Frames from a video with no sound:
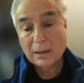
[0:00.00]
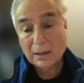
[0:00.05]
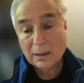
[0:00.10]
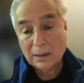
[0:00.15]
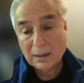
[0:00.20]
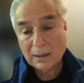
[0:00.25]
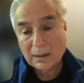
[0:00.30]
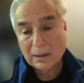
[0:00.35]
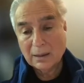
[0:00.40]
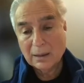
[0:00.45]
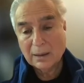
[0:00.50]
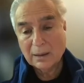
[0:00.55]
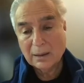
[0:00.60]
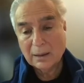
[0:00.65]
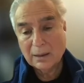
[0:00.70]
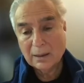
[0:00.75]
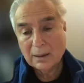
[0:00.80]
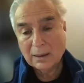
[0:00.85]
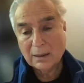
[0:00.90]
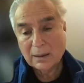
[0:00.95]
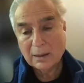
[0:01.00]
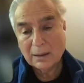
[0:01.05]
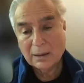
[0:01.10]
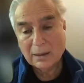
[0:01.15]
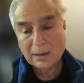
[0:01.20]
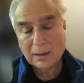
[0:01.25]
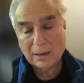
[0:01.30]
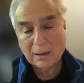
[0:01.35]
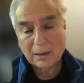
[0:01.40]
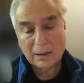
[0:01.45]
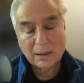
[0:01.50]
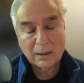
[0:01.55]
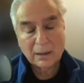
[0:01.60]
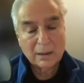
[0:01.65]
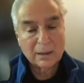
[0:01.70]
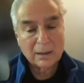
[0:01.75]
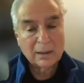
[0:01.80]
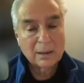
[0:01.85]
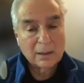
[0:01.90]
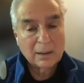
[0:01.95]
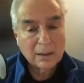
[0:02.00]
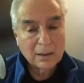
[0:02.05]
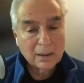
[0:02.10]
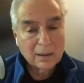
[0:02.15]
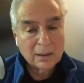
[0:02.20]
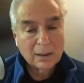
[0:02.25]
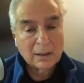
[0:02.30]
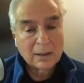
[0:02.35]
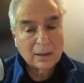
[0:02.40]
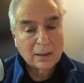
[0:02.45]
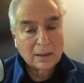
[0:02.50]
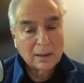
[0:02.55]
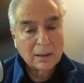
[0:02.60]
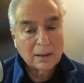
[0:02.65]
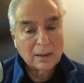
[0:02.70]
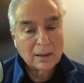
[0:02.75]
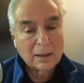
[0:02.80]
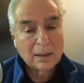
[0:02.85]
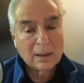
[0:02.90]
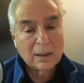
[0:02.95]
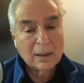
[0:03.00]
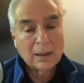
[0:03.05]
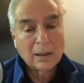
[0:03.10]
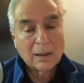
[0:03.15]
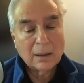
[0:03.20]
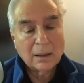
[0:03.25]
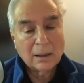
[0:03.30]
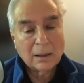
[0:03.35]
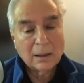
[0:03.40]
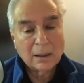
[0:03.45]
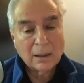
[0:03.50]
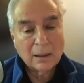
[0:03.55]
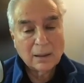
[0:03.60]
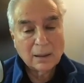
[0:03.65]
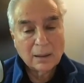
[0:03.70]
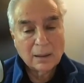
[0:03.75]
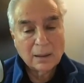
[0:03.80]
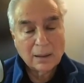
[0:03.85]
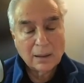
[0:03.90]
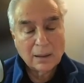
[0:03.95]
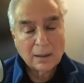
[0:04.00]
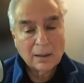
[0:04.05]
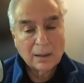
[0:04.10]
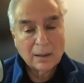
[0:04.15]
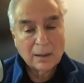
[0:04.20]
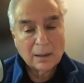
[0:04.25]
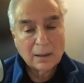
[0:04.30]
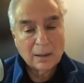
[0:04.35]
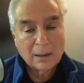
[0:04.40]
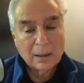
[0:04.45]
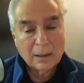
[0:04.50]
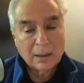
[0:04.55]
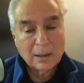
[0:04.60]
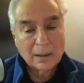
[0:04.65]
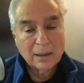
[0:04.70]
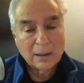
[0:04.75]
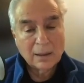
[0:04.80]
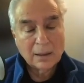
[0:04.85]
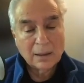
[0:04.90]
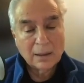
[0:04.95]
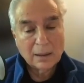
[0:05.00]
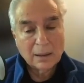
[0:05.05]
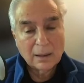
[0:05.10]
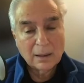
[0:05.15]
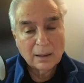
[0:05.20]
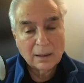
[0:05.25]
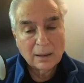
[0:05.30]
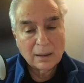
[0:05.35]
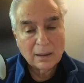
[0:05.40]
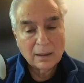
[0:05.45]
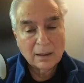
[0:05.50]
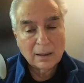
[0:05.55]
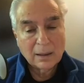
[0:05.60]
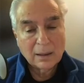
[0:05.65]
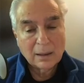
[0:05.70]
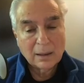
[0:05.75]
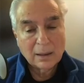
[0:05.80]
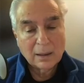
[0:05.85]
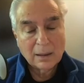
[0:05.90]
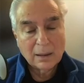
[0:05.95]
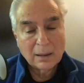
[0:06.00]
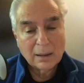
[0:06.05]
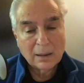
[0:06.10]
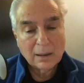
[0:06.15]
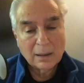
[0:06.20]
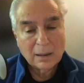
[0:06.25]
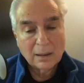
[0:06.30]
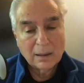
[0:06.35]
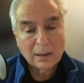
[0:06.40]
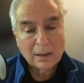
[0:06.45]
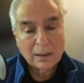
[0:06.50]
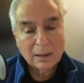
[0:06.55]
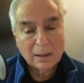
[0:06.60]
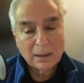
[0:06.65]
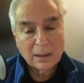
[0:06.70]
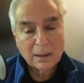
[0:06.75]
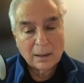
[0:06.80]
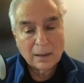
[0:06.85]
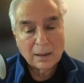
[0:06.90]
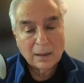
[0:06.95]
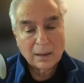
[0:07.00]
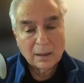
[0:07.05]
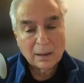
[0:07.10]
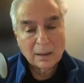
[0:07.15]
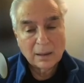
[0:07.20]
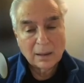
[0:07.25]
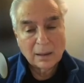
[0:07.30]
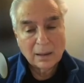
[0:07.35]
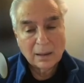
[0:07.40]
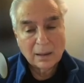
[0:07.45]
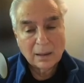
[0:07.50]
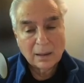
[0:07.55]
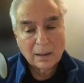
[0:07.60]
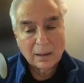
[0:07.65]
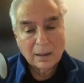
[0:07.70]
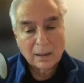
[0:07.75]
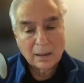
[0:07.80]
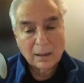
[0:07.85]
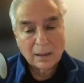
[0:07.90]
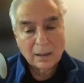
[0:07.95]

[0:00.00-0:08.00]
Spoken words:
The person shown says nothing.